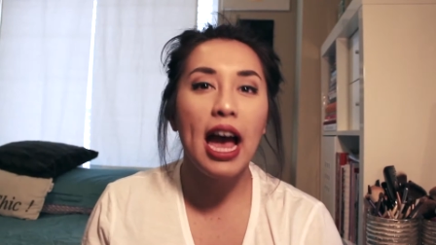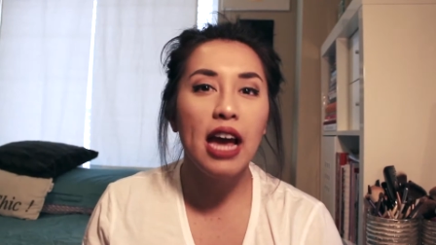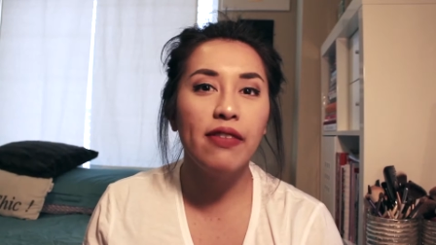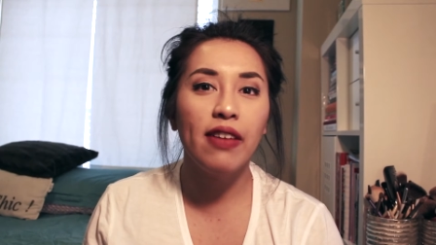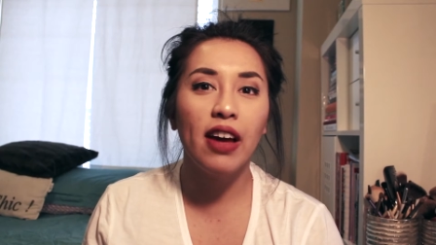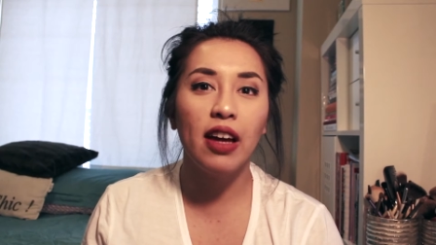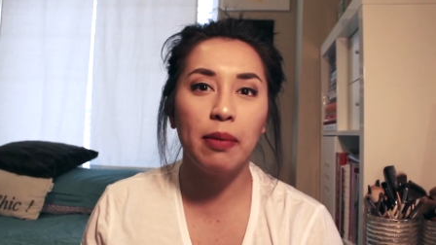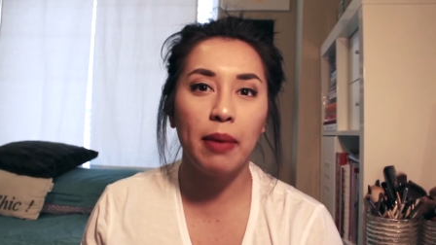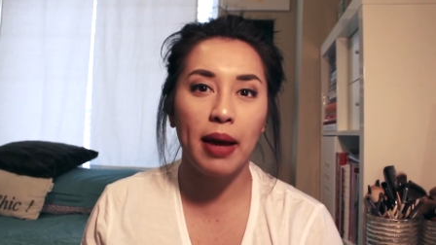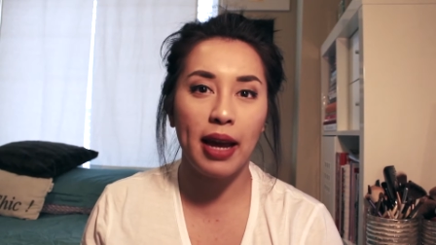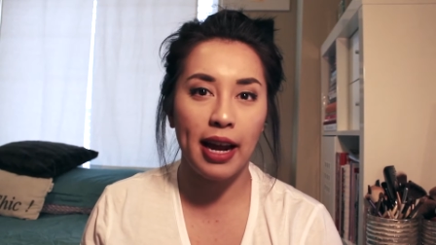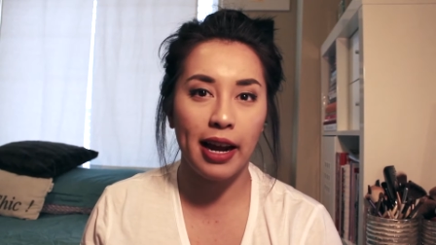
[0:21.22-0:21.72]

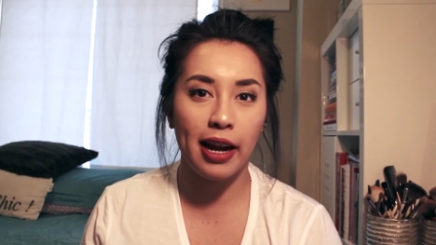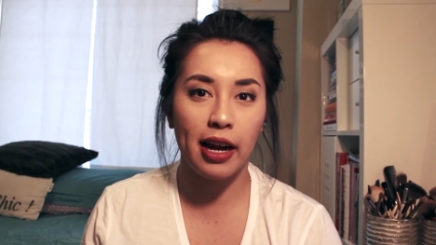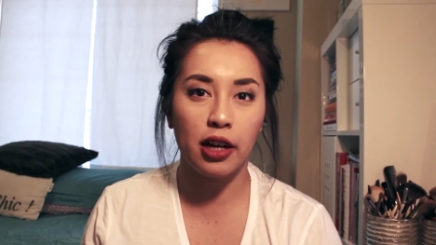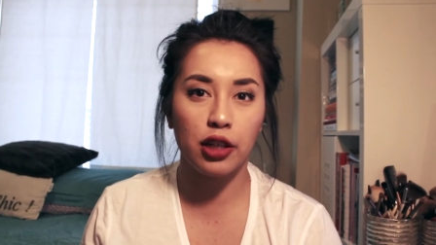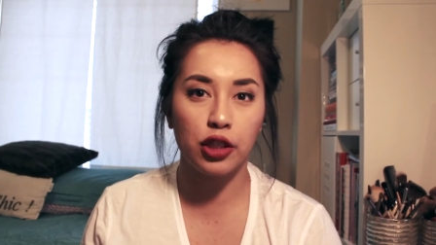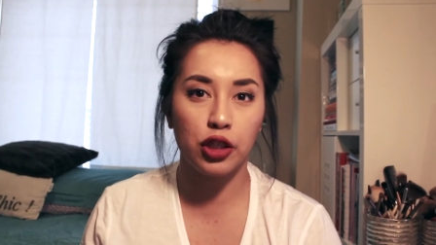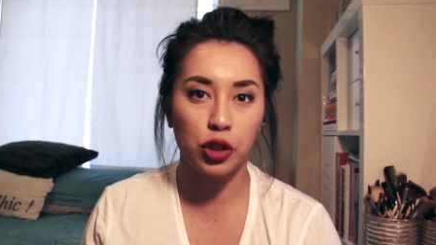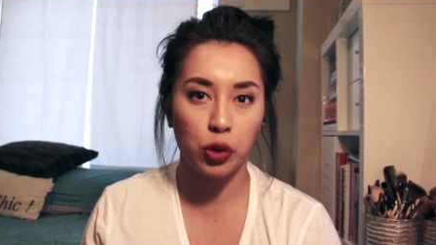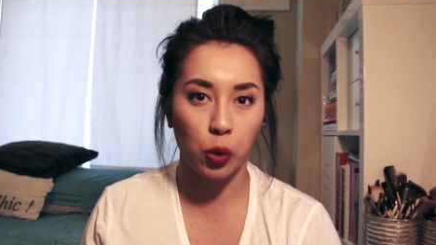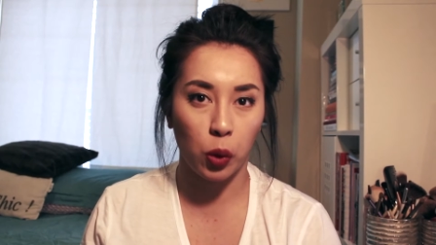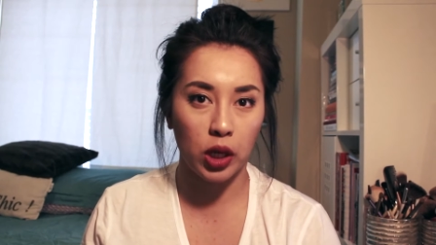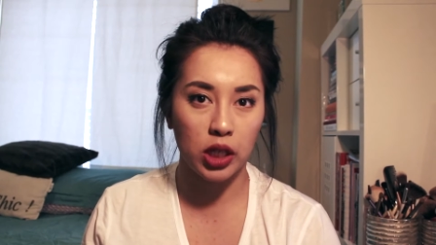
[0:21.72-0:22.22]
had my hair
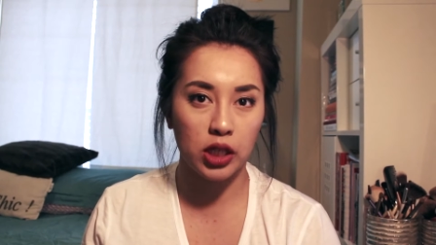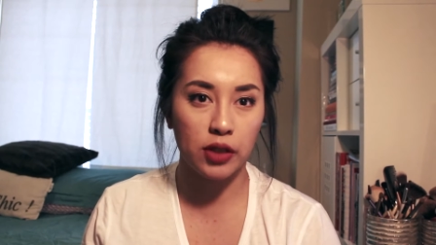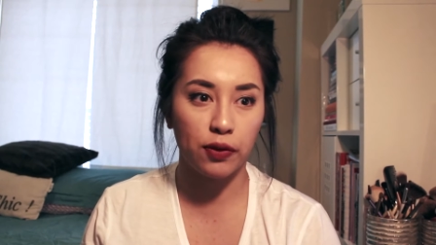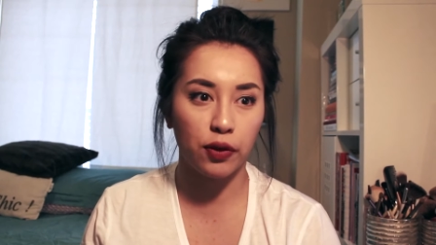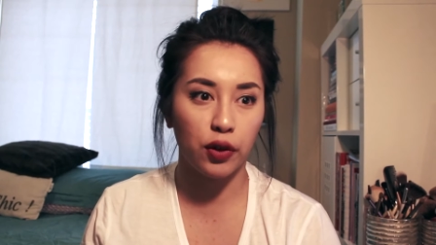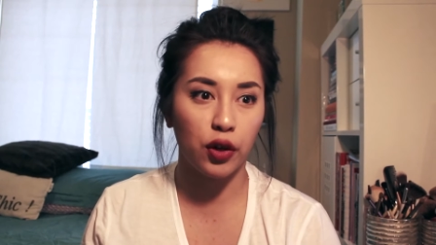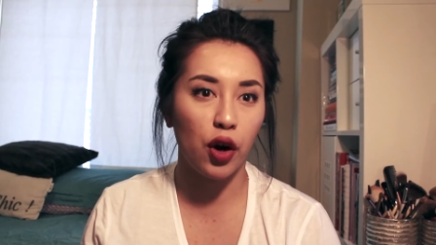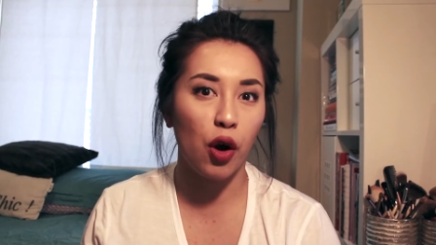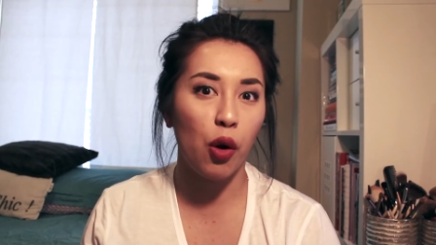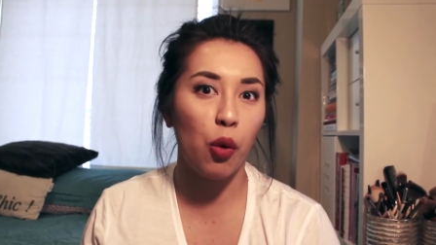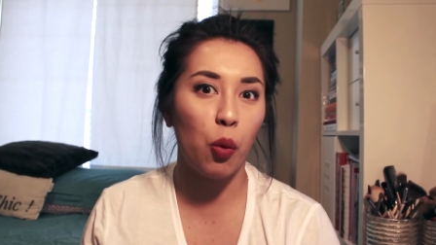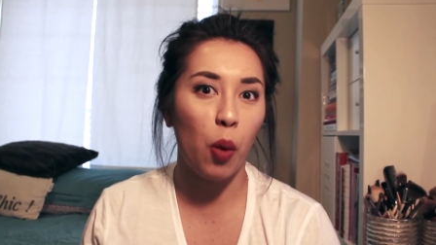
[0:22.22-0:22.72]
short
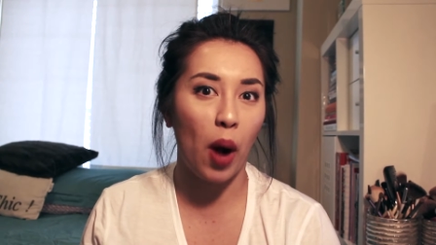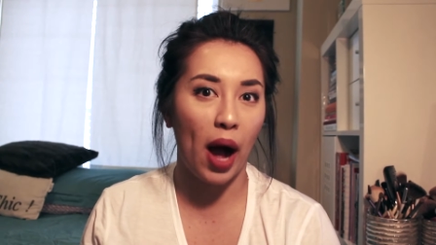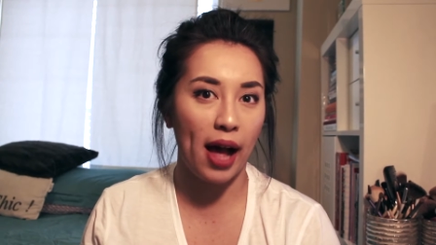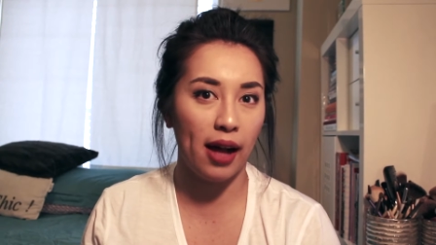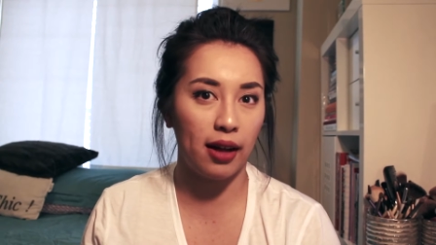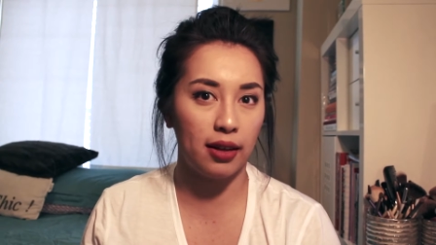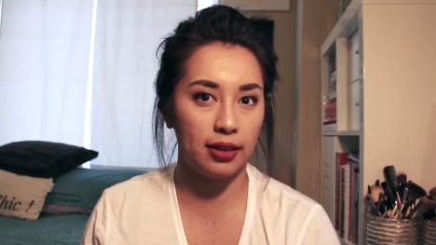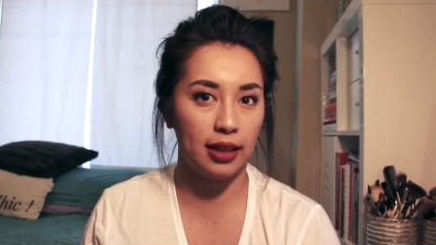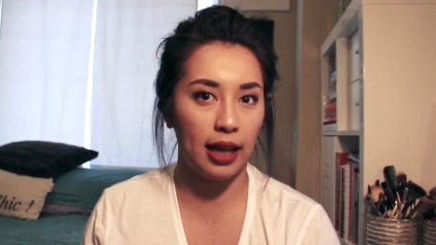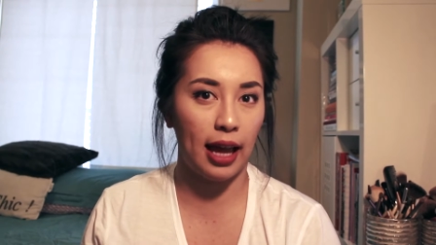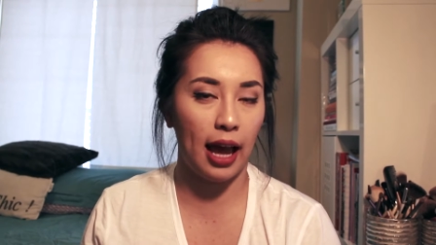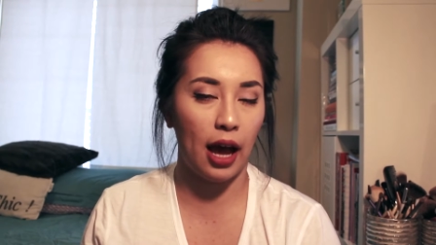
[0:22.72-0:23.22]
for a
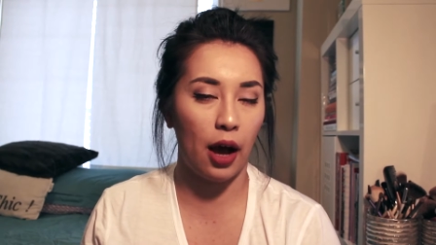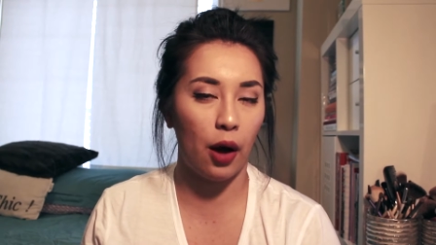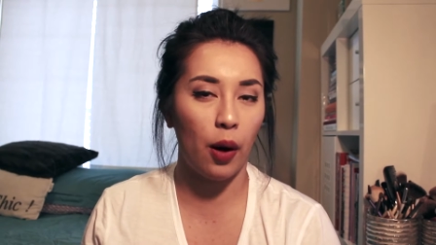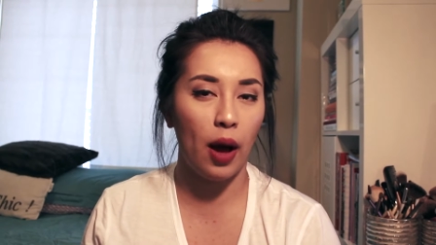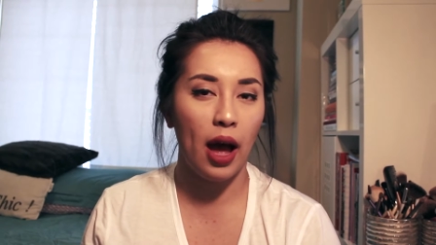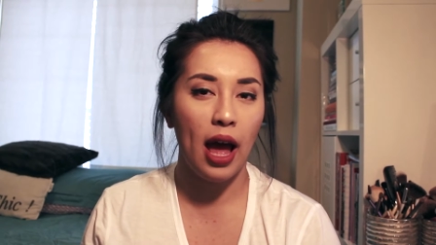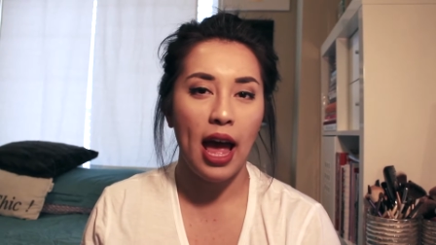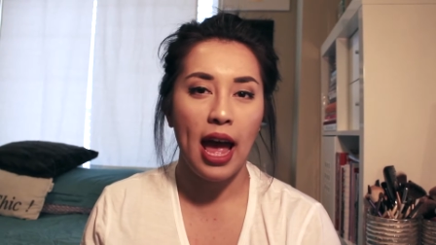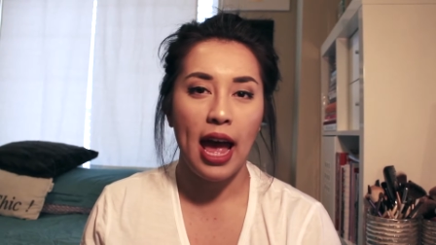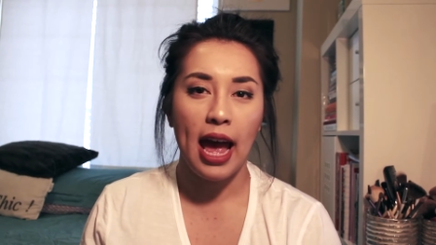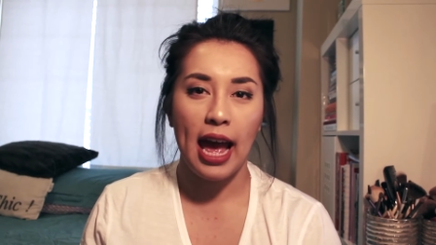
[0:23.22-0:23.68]
while now,